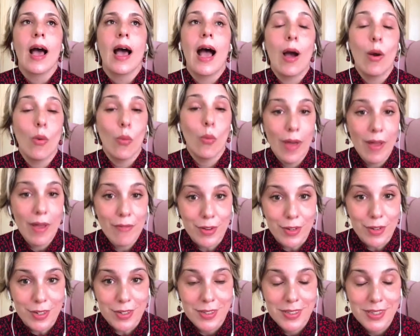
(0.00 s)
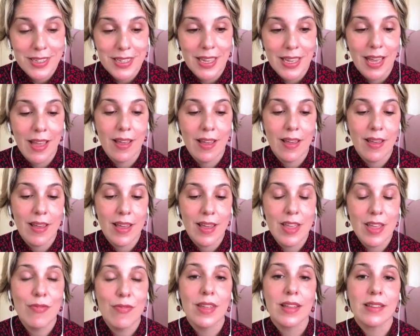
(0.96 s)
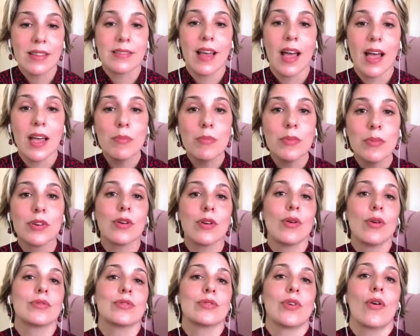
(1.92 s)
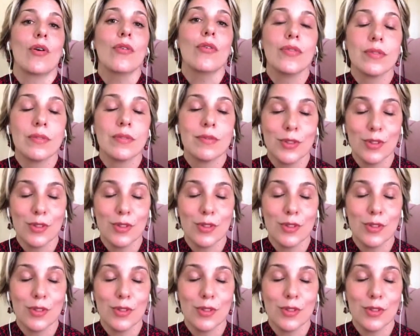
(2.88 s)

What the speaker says: However, if the timer goes off,